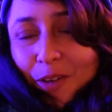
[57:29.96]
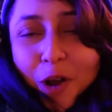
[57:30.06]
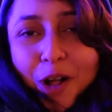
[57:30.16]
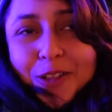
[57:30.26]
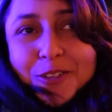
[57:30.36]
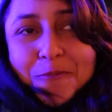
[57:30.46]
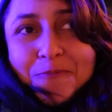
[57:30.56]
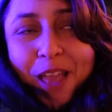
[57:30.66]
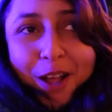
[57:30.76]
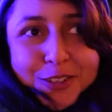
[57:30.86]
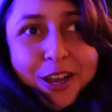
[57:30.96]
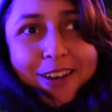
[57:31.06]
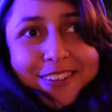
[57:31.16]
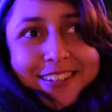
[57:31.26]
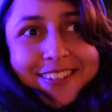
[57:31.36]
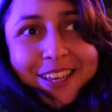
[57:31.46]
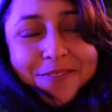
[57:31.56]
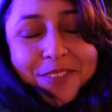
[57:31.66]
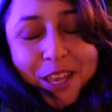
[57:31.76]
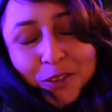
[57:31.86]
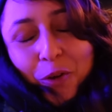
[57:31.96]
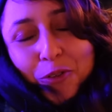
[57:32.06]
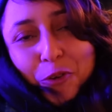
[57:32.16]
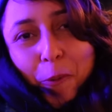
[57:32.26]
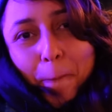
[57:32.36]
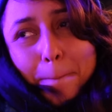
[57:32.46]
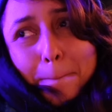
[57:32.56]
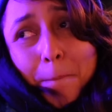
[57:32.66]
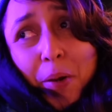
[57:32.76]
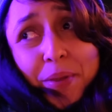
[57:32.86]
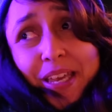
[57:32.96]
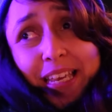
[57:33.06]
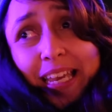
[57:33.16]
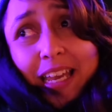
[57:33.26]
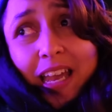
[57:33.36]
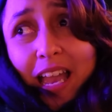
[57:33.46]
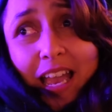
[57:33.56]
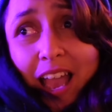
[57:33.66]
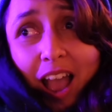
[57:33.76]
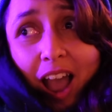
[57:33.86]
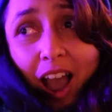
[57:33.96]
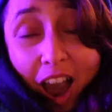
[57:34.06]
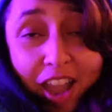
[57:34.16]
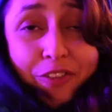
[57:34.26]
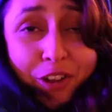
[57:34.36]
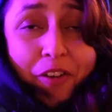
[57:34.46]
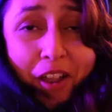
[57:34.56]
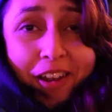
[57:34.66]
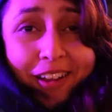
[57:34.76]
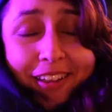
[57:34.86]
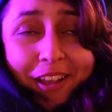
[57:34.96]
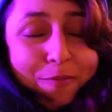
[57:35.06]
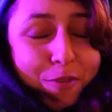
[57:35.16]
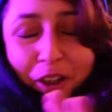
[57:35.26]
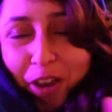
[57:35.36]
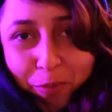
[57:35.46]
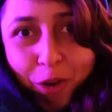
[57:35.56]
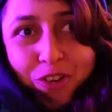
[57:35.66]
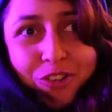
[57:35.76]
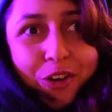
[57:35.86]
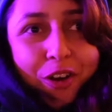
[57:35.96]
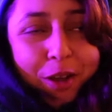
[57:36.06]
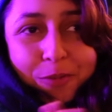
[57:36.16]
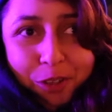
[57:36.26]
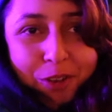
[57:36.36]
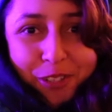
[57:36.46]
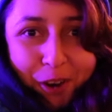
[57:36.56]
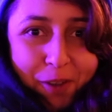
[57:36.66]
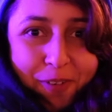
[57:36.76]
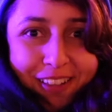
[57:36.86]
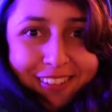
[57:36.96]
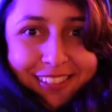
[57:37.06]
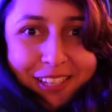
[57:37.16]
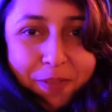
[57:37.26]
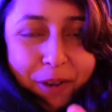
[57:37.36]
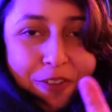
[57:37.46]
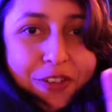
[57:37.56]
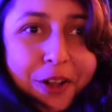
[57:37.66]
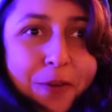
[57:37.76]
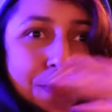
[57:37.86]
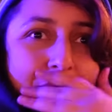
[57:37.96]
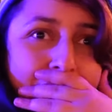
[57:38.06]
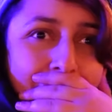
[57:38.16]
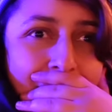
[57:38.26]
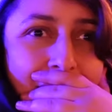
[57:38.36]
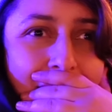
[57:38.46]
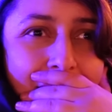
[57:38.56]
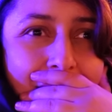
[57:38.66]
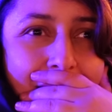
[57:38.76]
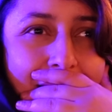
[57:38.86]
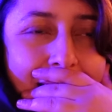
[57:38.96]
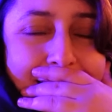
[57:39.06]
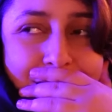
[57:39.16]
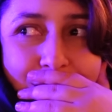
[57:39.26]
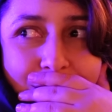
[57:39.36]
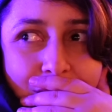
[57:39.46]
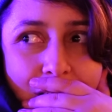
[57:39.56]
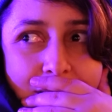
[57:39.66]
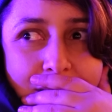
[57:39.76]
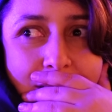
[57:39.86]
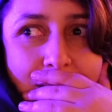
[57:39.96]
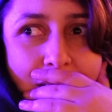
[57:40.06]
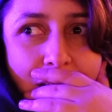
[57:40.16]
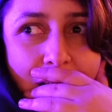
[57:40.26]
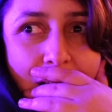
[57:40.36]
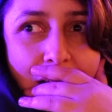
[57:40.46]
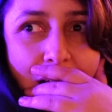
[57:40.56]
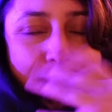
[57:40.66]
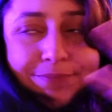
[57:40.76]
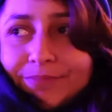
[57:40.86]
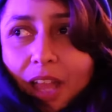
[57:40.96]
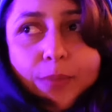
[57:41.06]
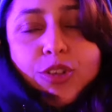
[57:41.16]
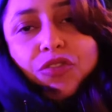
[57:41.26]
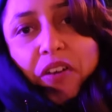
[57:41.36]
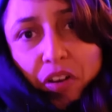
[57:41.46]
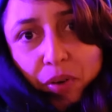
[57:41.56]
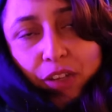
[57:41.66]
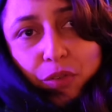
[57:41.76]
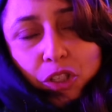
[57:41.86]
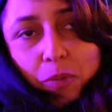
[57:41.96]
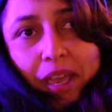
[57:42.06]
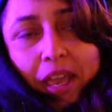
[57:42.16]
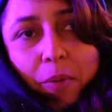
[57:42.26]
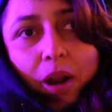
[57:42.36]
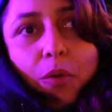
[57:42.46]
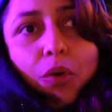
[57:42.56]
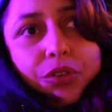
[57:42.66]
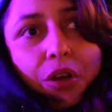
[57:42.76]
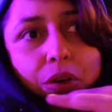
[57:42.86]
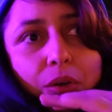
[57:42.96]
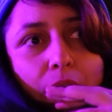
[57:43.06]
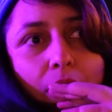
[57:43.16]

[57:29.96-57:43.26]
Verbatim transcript: The world outside of Disney is awful, but being here, I feel very lucky. I'm very emotional and I'm so sorry about this clip. I feel it's just, I'm just very grateful to be here, but I'm also